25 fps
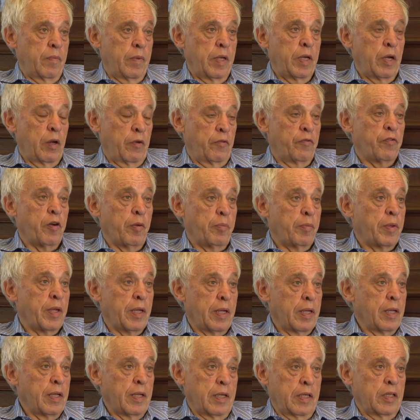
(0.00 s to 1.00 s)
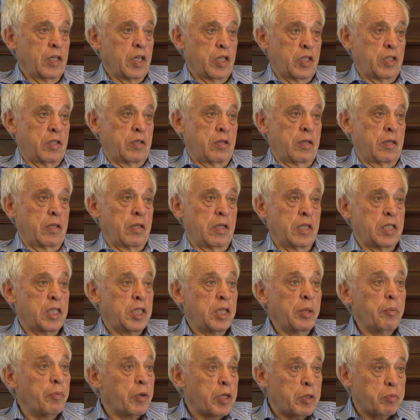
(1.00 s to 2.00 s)
you know, from the just the
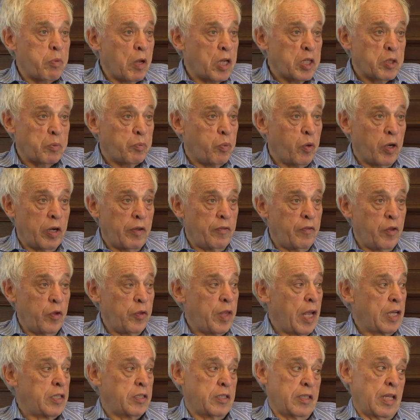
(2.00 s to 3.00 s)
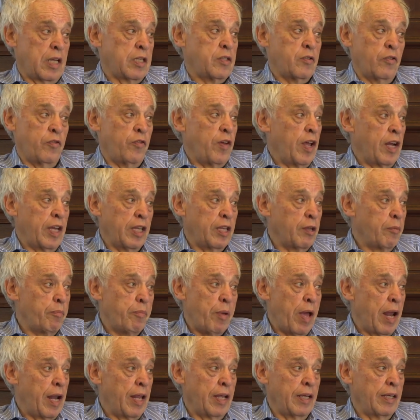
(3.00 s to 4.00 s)
simplest possible point of view, that's, that's a fairly
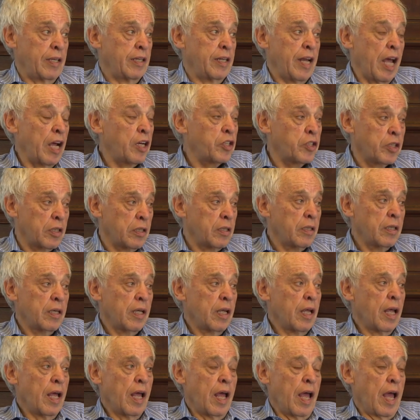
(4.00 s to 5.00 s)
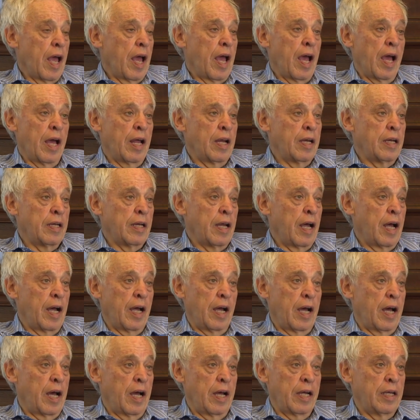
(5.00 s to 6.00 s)
compelling connection. And
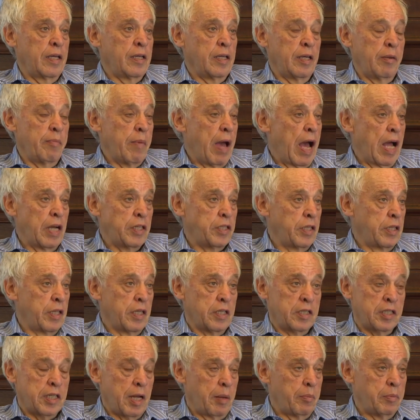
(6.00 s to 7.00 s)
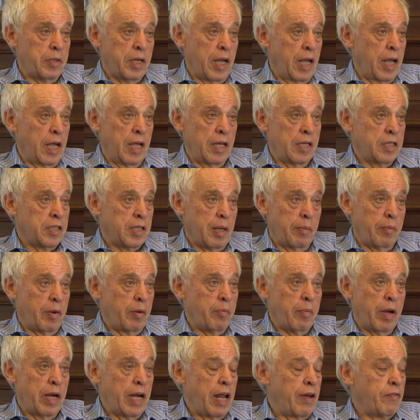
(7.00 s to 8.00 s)
I, I could imagine that someday
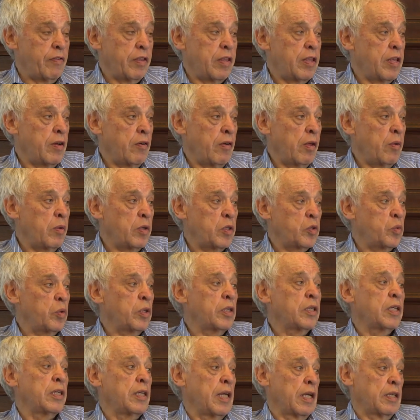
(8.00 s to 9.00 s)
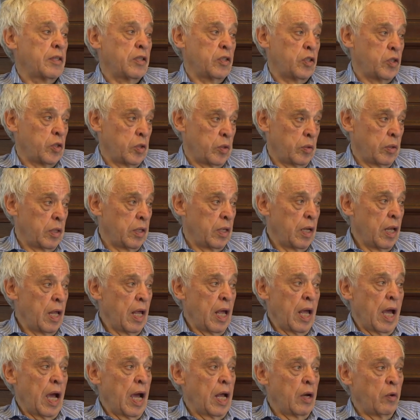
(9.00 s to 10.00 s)
someone might have a theory which would connect the two. And,
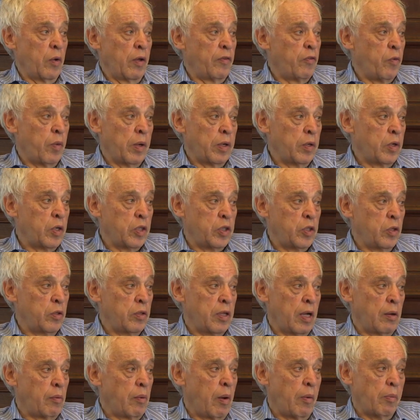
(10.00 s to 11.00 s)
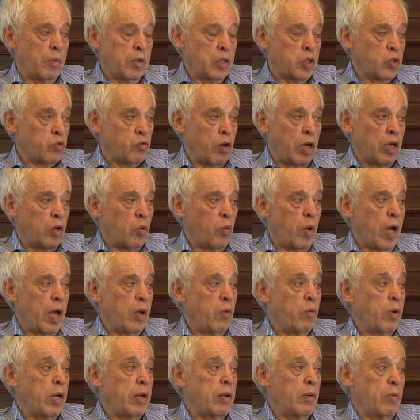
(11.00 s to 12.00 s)
and if one could do that, one would straight away
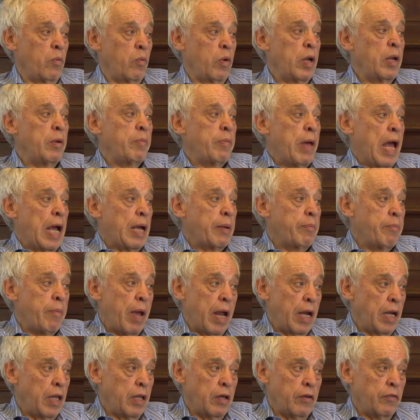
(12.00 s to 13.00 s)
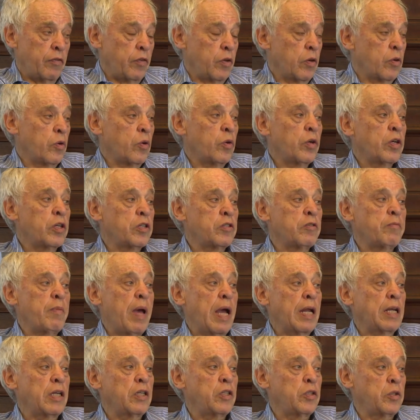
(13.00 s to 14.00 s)
win, win back many of your orders of
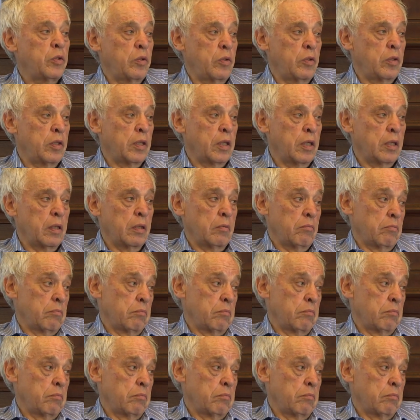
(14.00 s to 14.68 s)
magnitude. Uh,